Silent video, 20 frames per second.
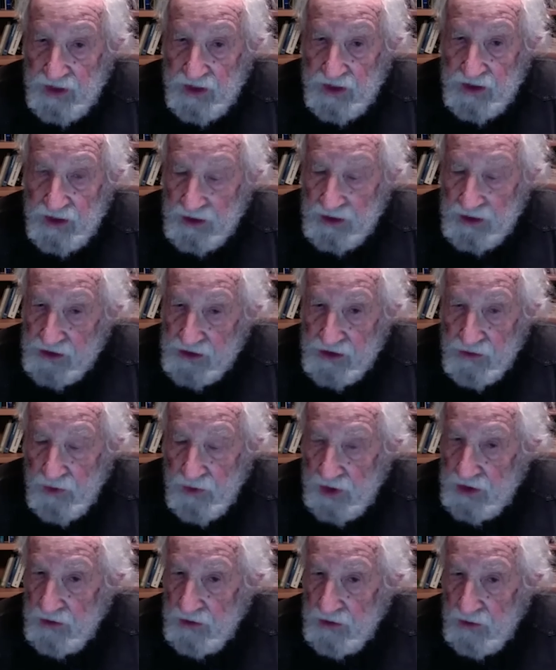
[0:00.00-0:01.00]
That's the way
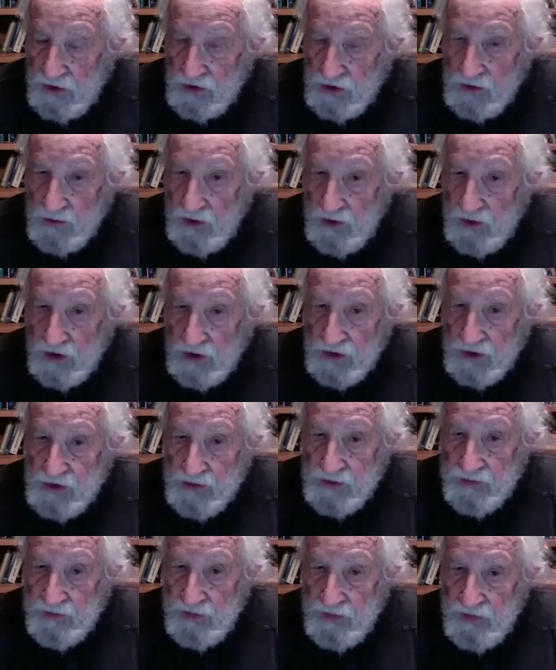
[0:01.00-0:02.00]
the world works.
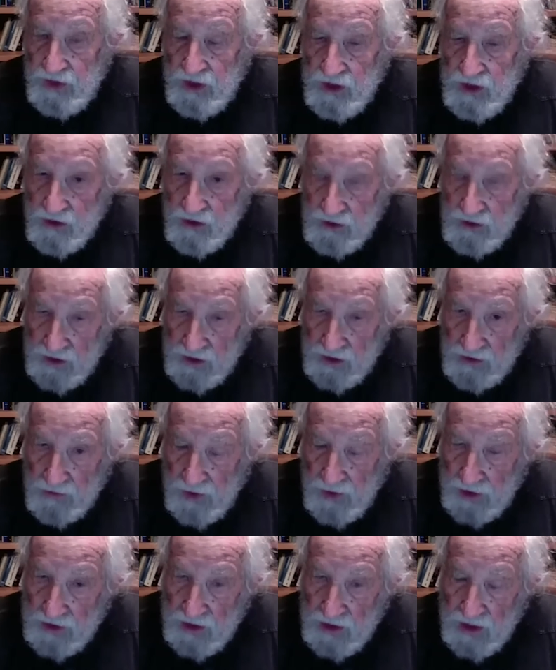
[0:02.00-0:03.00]
Okay,
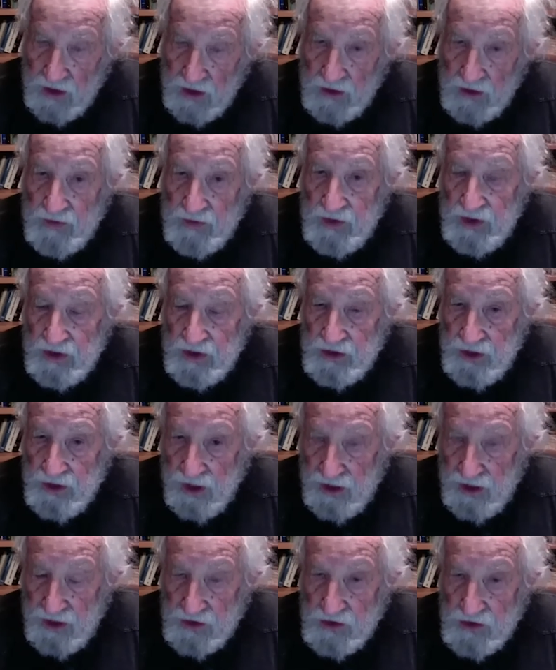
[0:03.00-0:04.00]
right now,
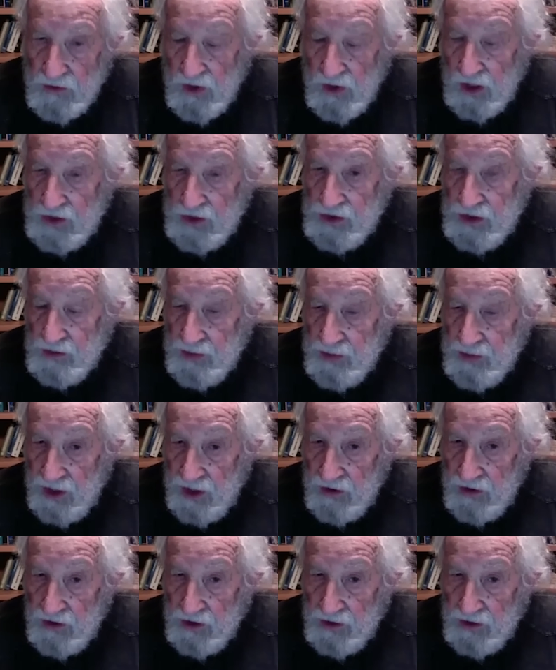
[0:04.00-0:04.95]
China's a rising power.